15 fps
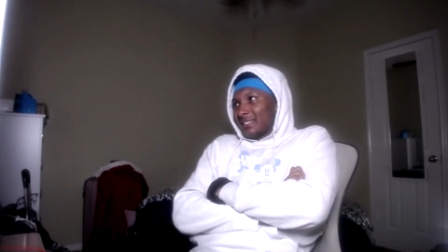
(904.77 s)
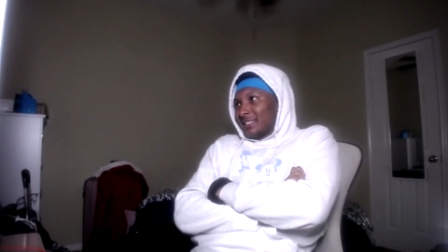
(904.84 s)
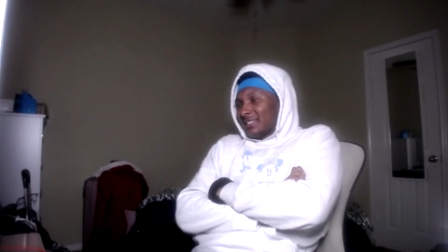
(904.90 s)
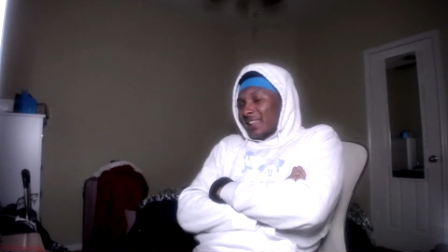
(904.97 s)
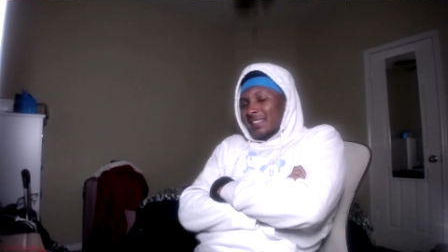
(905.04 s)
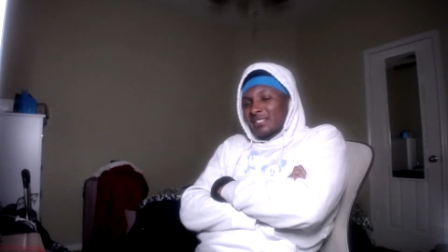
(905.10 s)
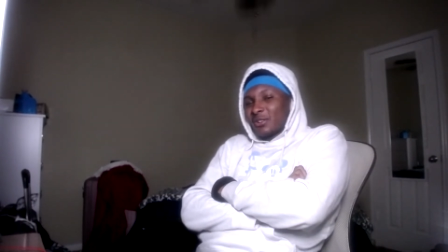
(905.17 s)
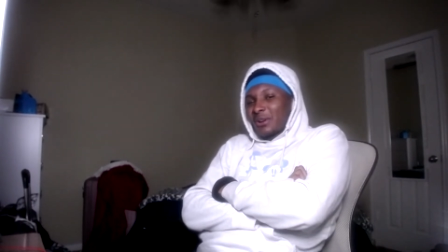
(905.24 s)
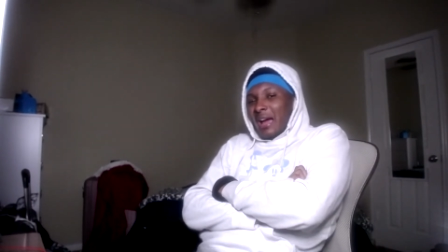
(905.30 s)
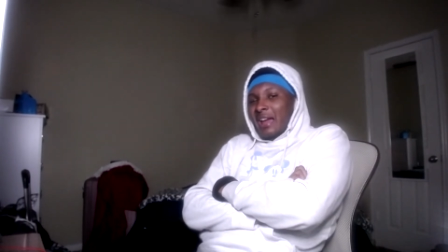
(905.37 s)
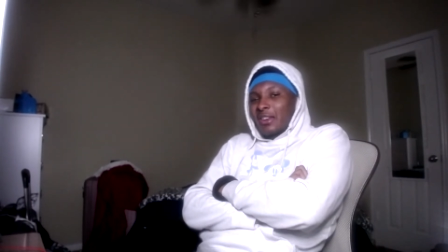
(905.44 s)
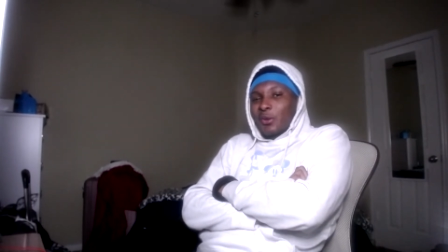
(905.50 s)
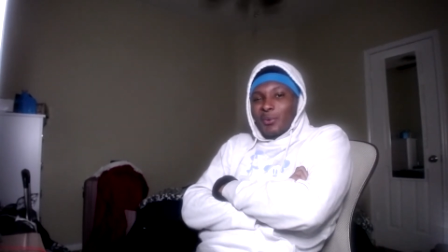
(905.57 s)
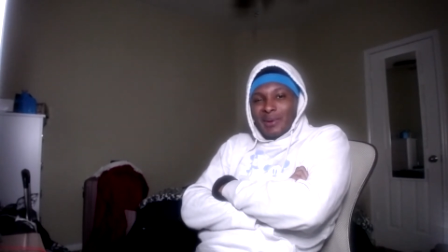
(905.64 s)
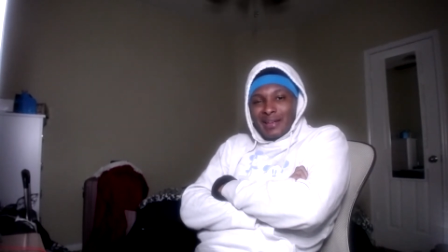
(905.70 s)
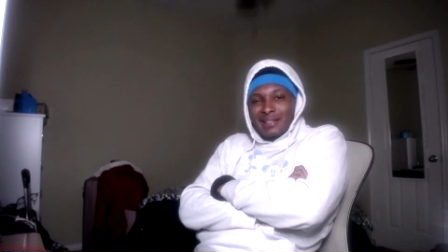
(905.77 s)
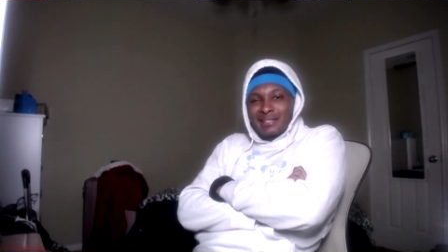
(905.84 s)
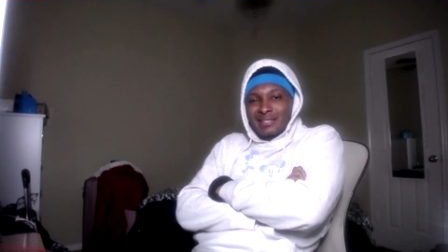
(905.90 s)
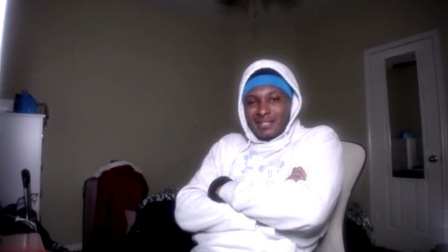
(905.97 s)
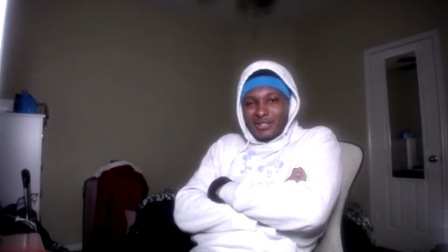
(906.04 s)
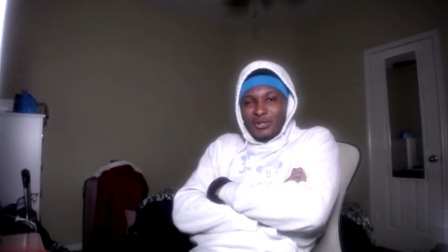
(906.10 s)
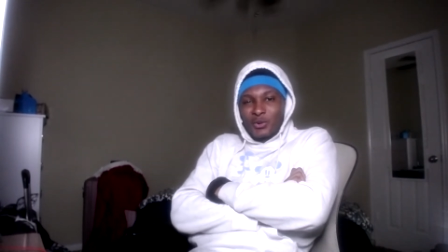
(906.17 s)
They still got
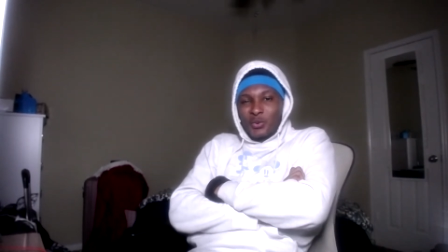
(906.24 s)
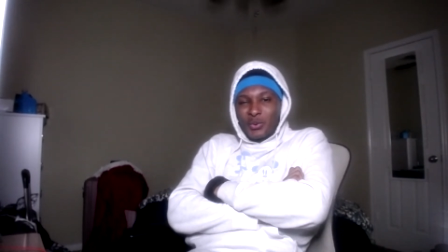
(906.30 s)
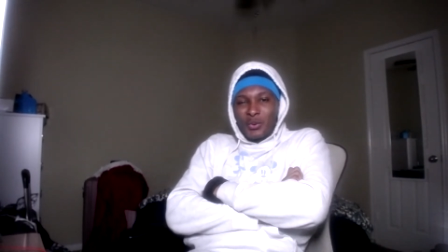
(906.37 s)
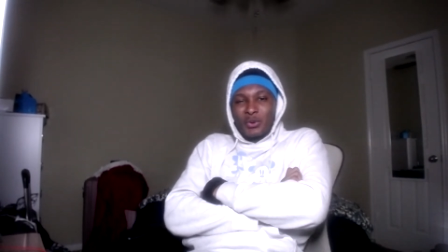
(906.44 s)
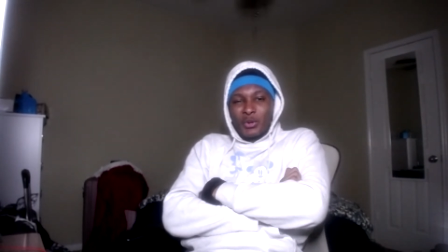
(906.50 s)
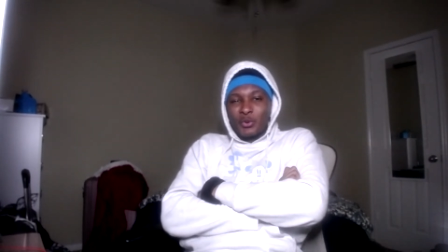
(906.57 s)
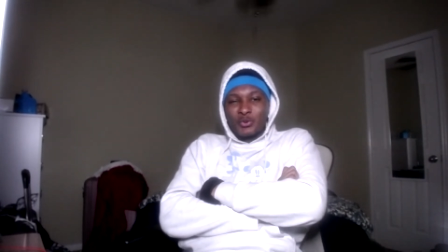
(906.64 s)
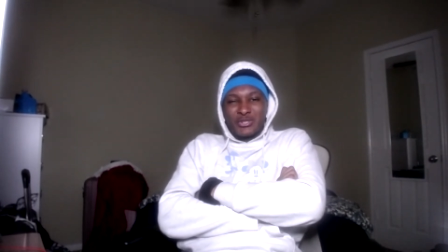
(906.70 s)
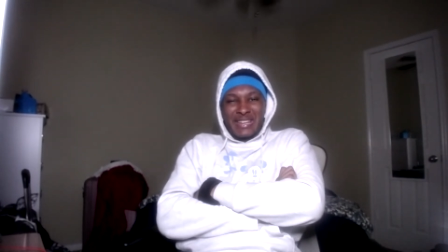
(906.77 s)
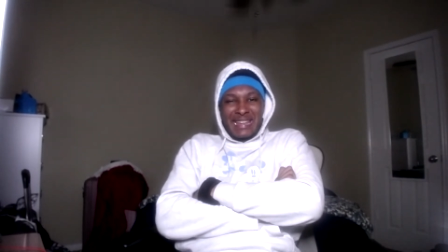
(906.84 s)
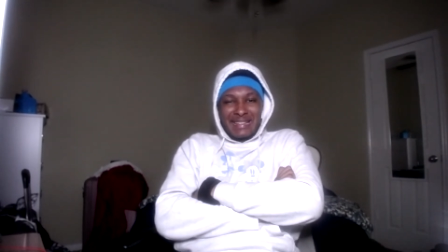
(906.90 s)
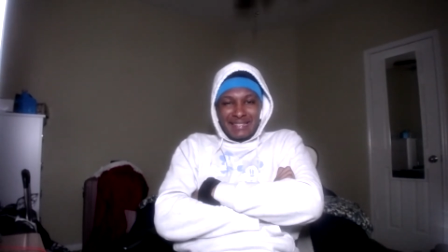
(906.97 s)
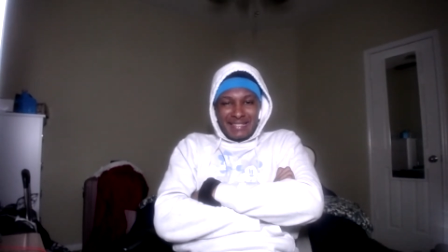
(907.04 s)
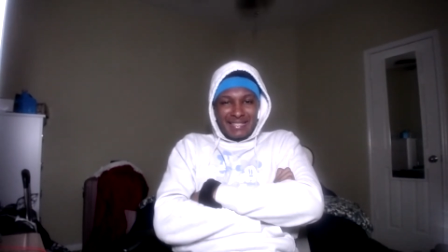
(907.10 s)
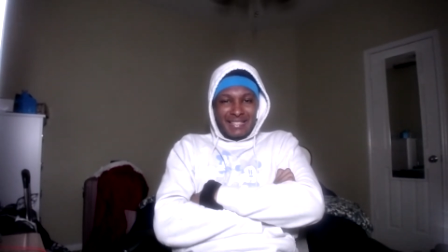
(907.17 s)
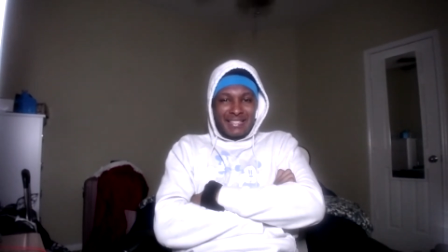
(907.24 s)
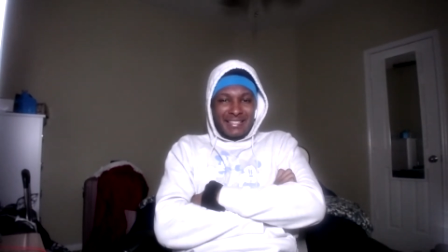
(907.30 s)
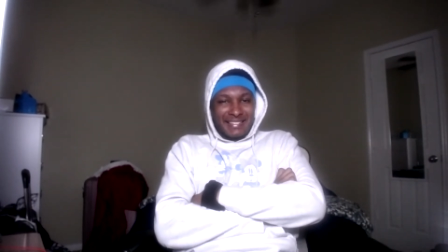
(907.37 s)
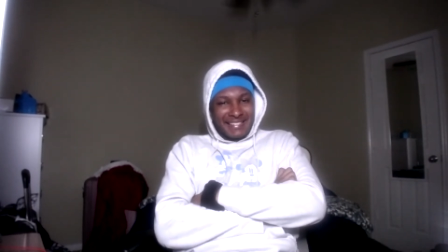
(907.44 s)
Lewentz, Lou, Luguentz.